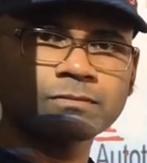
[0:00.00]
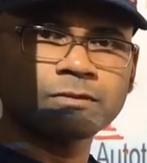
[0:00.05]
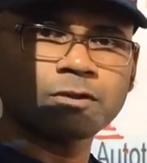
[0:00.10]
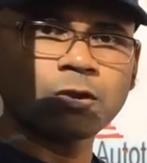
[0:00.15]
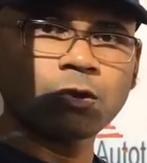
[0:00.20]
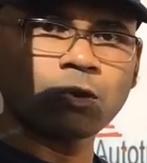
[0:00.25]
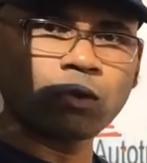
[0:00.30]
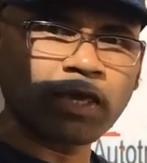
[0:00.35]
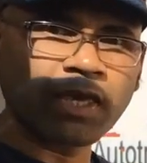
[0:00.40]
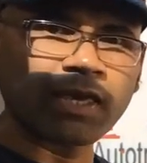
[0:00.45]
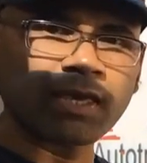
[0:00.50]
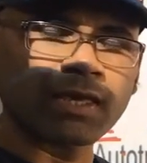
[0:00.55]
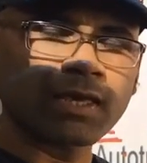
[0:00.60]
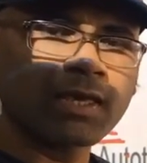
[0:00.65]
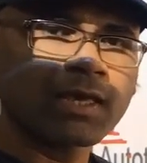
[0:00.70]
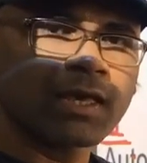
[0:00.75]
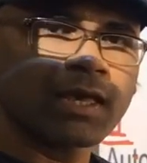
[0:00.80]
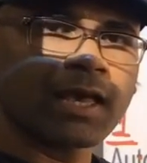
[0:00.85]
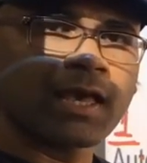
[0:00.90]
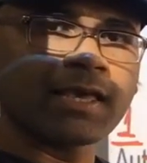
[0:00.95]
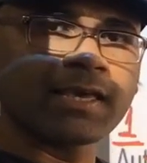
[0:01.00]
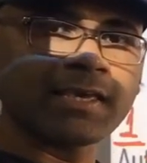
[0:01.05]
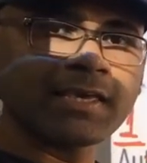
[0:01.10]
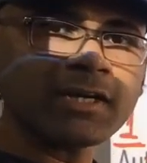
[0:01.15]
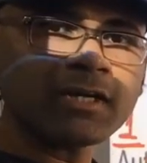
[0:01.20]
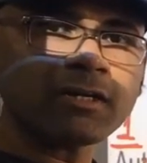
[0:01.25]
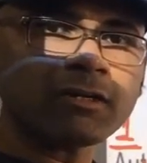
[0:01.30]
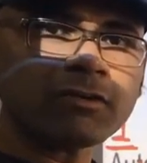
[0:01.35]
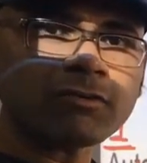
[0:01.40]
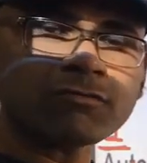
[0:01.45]
Okay,
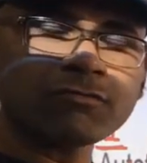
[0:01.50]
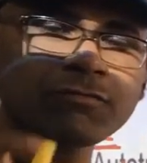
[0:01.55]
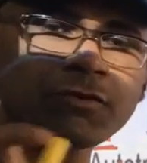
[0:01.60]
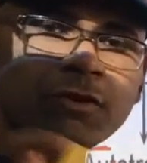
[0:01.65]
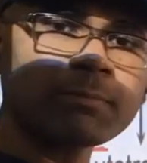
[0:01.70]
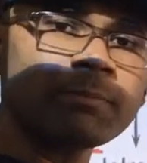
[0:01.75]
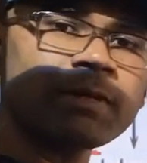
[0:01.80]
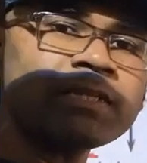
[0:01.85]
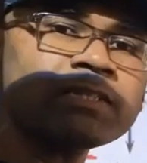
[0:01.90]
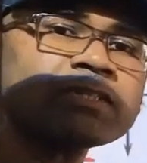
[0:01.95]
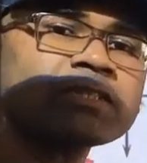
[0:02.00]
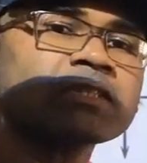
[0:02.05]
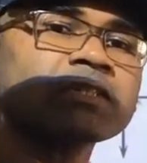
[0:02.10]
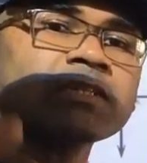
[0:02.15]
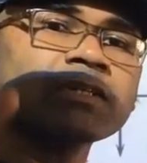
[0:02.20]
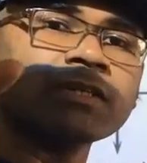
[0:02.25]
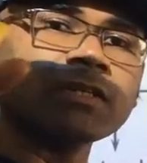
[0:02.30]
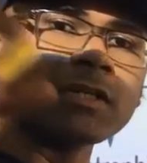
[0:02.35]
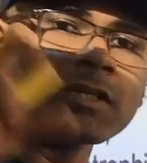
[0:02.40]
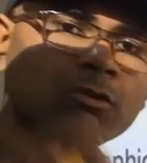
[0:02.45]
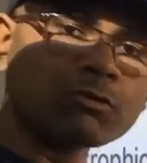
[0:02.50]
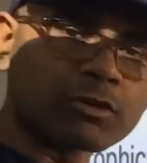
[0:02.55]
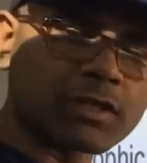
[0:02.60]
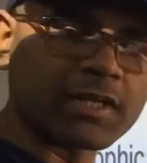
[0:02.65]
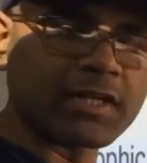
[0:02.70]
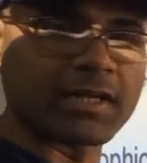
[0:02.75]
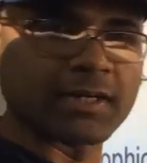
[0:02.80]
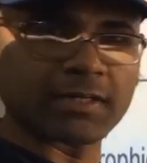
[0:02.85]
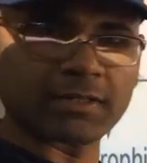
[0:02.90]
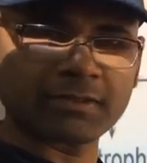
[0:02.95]
here food means
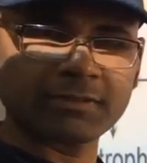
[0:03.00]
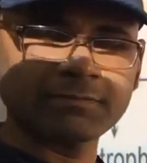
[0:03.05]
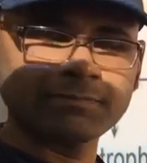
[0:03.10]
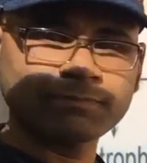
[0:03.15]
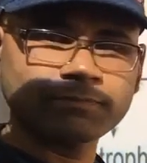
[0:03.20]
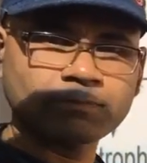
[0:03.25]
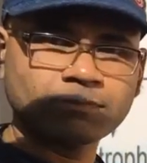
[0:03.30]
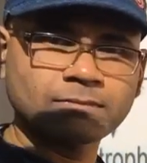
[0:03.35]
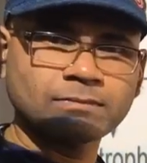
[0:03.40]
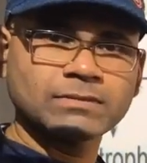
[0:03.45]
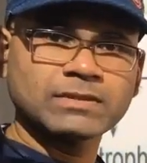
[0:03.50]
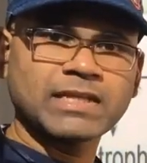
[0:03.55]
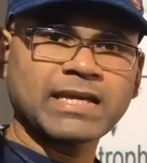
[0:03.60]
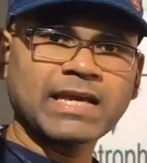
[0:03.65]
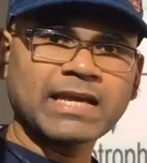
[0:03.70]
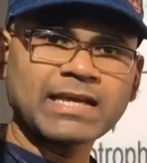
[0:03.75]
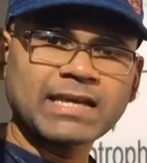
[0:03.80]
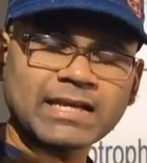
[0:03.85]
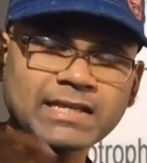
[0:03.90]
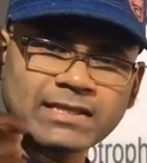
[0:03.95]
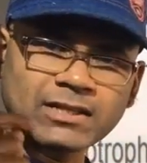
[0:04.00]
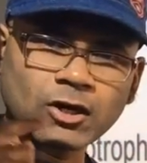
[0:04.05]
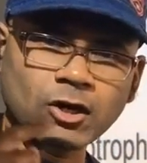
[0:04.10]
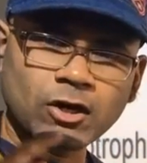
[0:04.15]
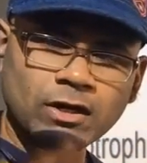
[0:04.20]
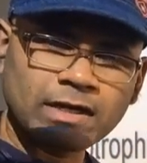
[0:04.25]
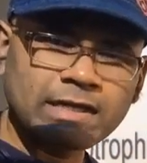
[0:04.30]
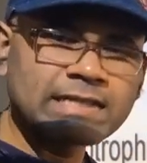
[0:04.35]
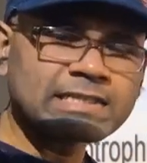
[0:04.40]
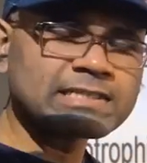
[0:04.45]
nutrient. The
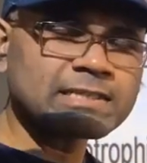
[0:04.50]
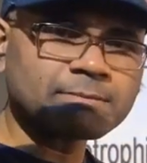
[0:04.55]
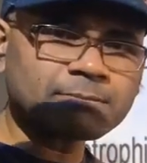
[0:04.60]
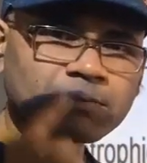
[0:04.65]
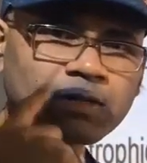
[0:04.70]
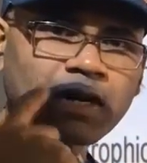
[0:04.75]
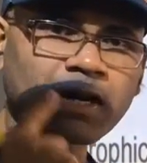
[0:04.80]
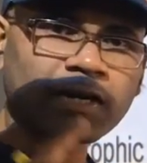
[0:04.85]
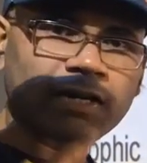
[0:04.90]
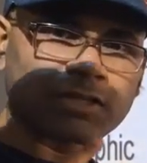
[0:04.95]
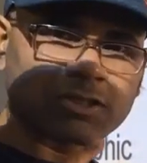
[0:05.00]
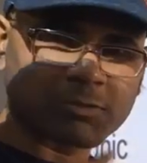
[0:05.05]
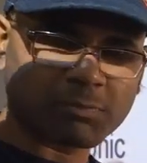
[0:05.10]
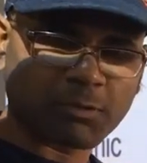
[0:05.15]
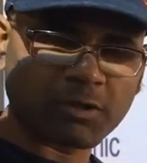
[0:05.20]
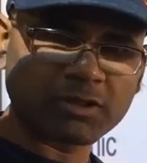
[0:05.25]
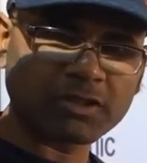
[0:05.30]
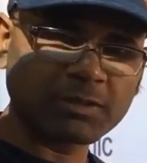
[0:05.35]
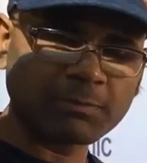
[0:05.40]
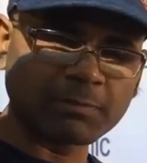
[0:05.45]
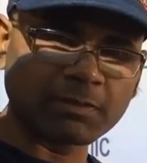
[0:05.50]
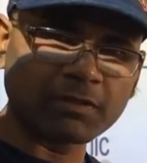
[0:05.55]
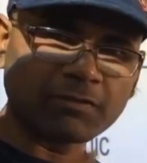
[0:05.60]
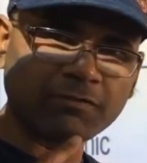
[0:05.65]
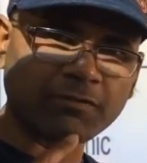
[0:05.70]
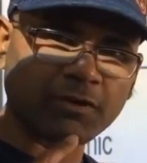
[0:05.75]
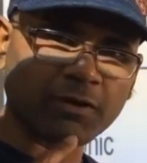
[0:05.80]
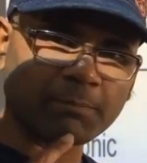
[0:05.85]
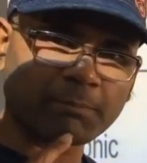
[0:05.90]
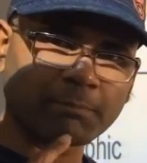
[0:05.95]
organism are responsible
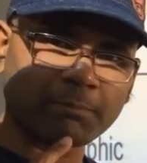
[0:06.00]
for